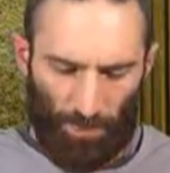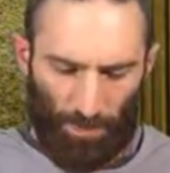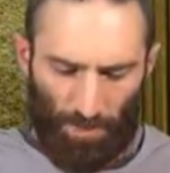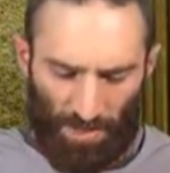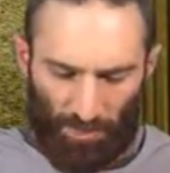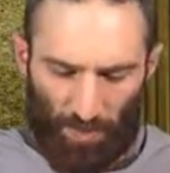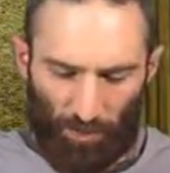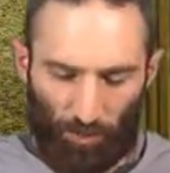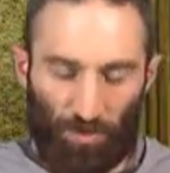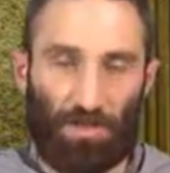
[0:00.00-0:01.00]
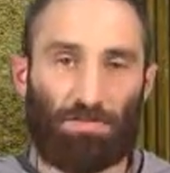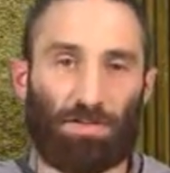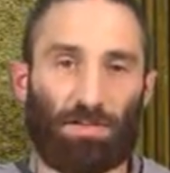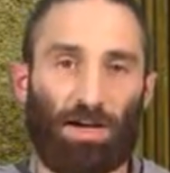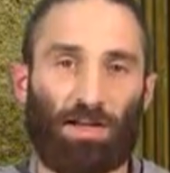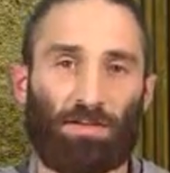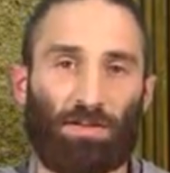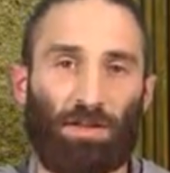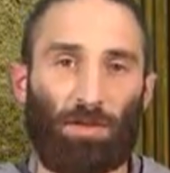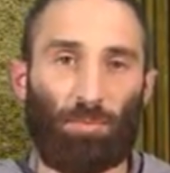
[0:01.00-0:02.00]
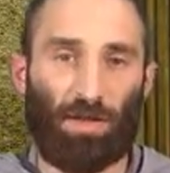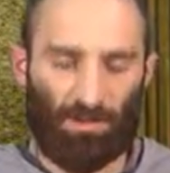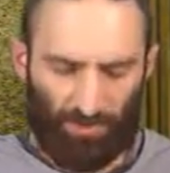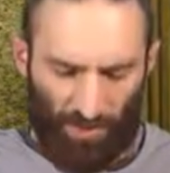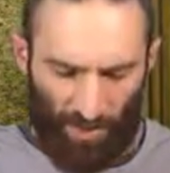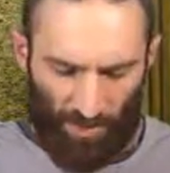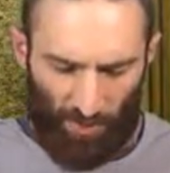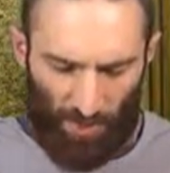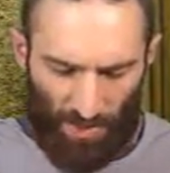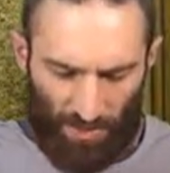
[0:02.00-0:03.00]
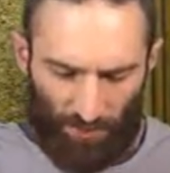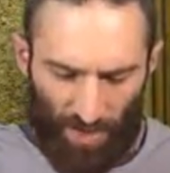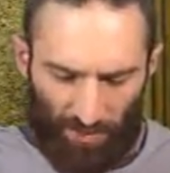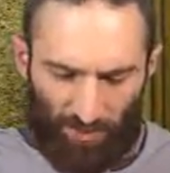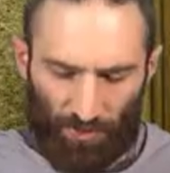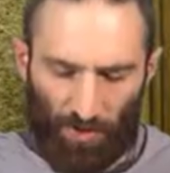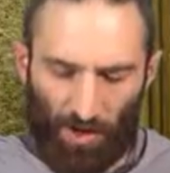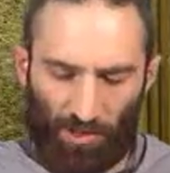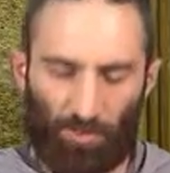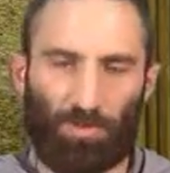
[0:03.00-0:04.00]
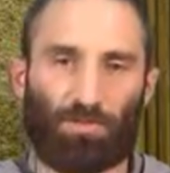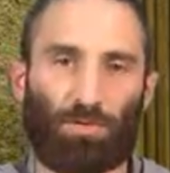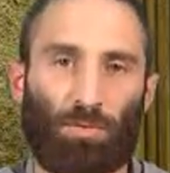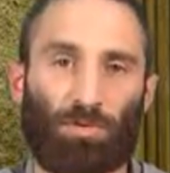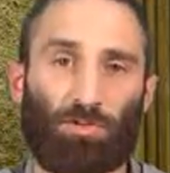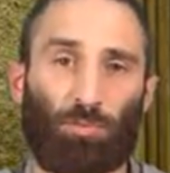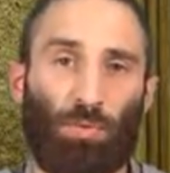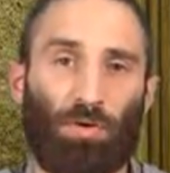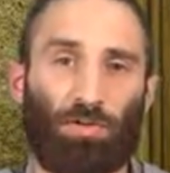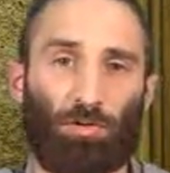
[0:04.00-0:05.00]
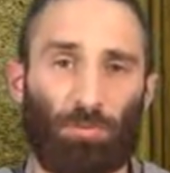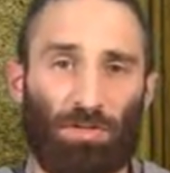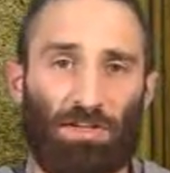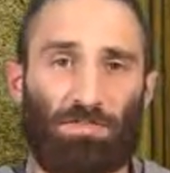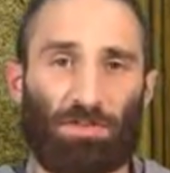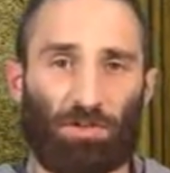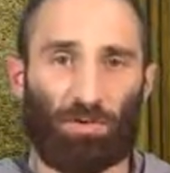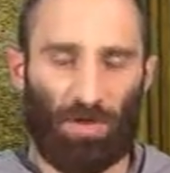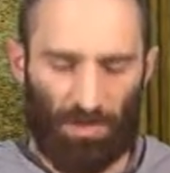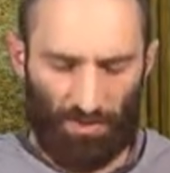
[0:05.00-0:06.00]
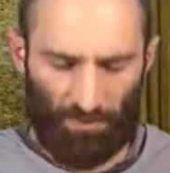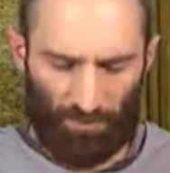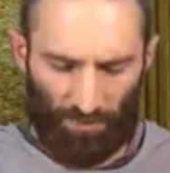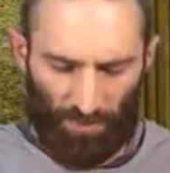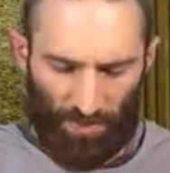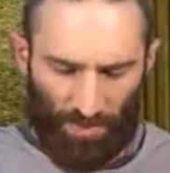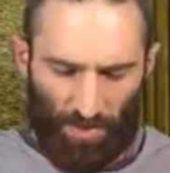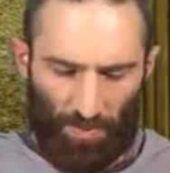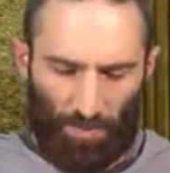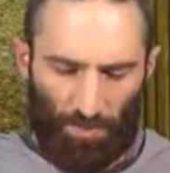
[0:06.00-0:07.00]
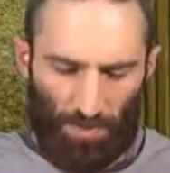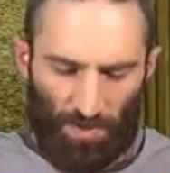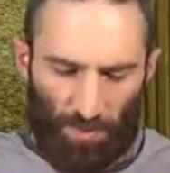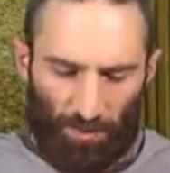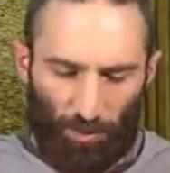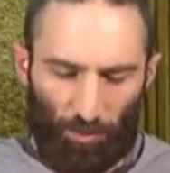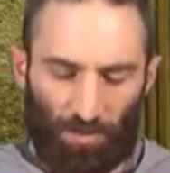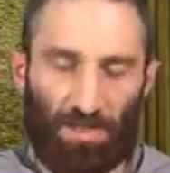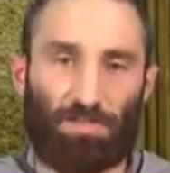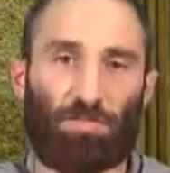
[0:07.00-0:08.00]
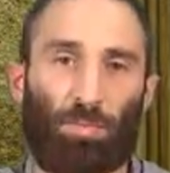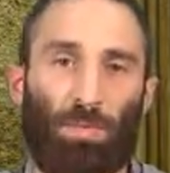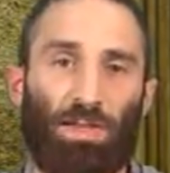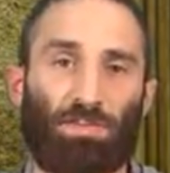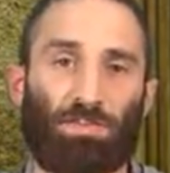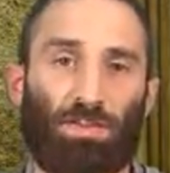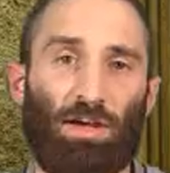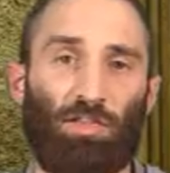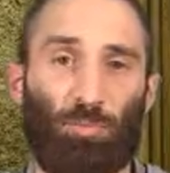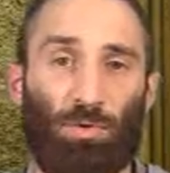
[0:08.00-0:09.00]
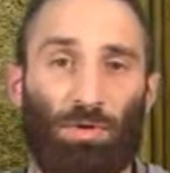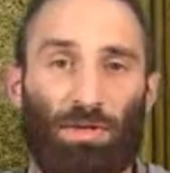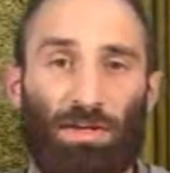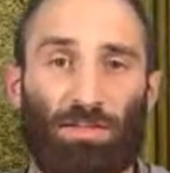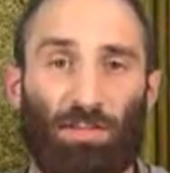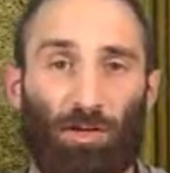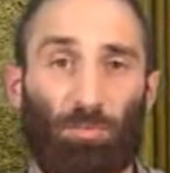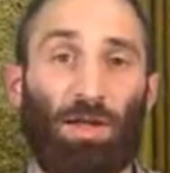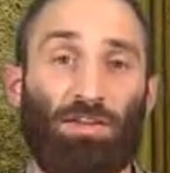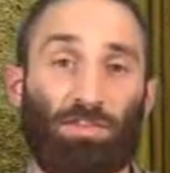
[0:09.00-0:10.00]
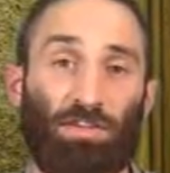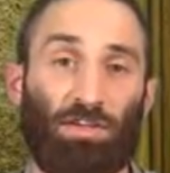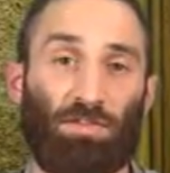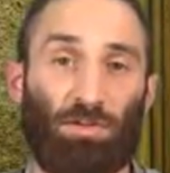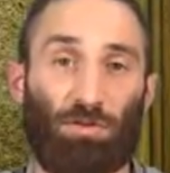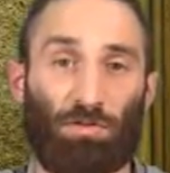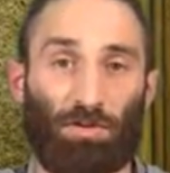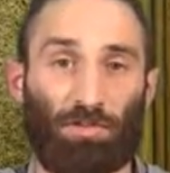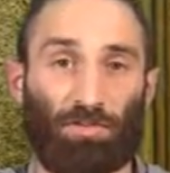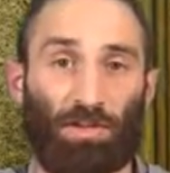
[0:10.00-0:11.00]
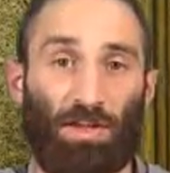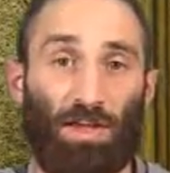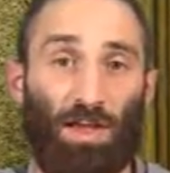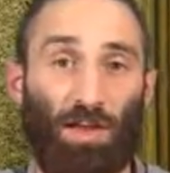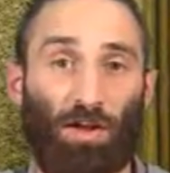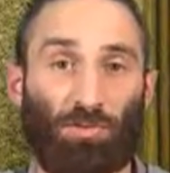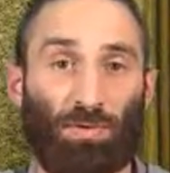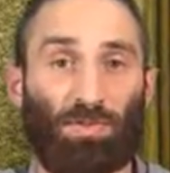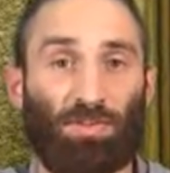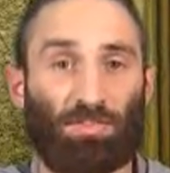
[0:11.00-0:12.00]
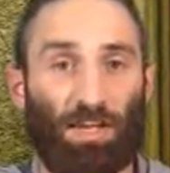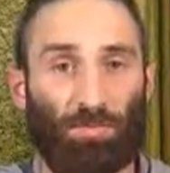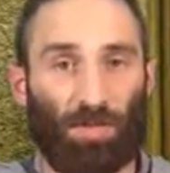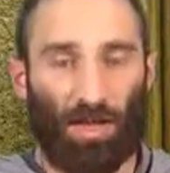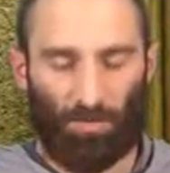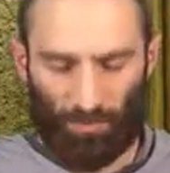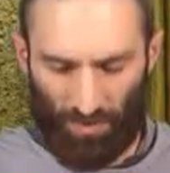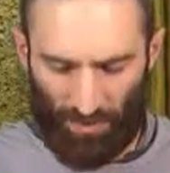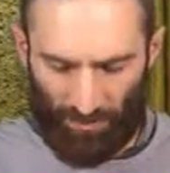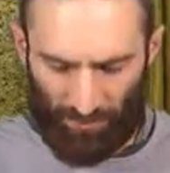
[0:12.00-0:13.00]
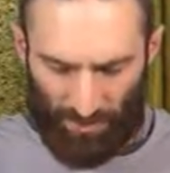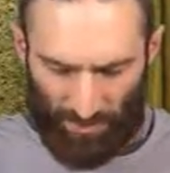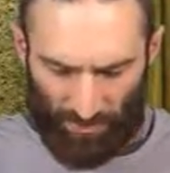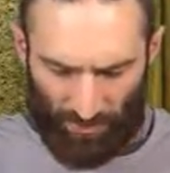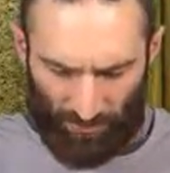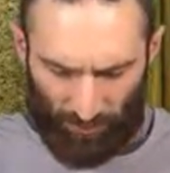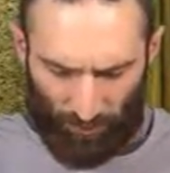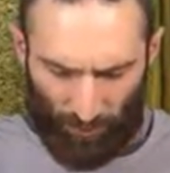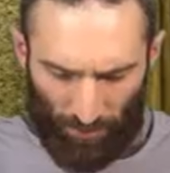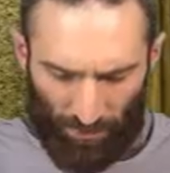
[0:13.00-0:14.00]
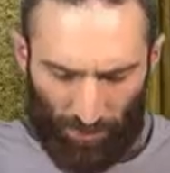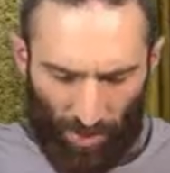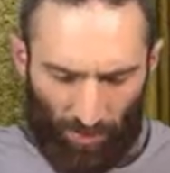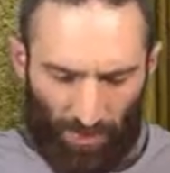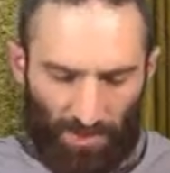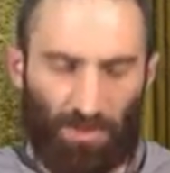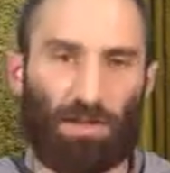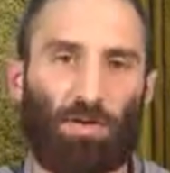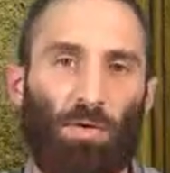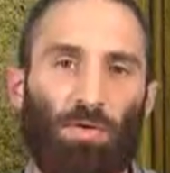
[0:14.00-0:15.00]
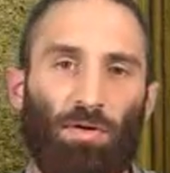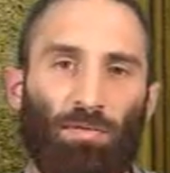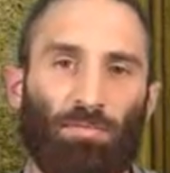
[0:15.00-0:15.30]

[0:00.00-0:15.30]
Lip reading: Many people believe in God based on the many rational arguments which support the belief in a creator. Many people believe based on the beauty and the complexity of the universe, and also at the same time seeing its perfect harmony and order.